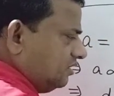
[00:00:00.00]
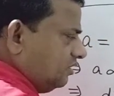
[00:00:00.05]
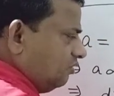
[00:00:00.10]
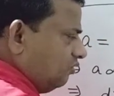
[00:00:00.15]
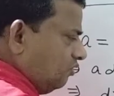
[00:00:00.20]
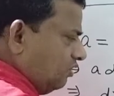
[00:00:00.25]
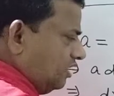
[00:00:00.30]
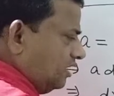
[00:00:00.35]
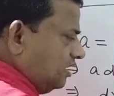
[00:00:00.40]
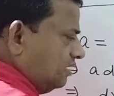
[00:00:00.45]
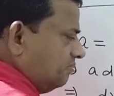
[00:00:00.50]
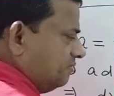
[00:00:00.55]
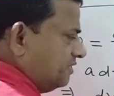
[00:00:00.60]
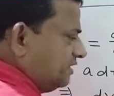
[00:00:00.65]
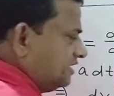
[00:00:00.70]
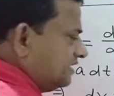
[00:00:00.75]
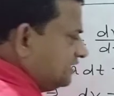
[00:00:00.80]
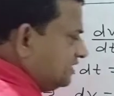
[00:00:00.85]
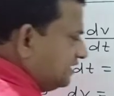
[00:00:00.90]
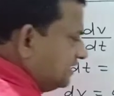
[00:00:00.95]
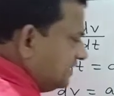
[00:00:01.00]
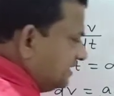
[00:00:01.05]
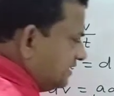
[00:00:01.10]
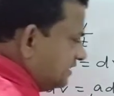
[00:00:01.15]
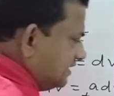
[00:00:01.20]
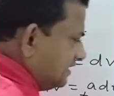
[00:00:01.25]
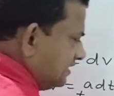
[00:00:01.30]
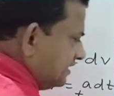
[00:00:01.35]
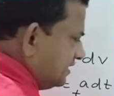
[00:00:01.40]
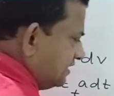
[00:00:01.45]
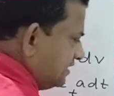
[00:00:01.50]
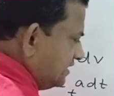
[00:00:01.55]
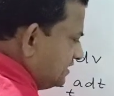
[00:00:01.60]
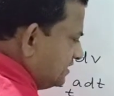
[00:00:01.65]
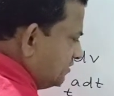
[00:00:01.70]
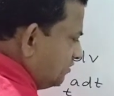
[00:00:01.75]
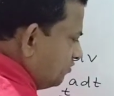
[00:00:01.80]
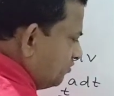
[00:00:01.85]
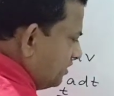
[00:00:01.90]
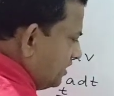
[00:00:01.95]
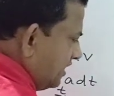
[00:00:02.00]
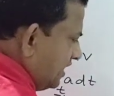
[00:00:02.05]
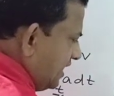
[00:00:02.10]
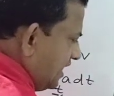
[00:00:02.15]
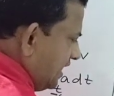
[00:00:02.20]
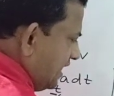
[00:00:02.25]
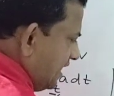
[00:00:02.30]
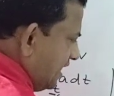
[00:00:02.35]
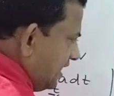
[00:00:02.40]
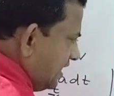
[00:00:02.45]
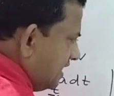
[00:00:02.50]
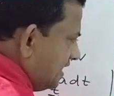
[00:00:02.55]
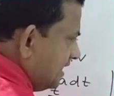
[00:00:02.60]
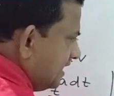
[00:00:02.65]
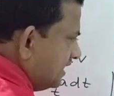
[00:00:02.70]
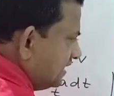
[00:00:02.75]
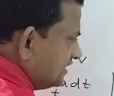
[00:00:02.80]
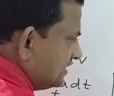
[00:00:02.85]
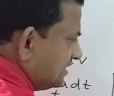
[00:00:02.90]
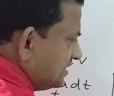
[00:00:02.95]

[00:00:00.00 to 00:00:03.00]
lower limit is equal to a.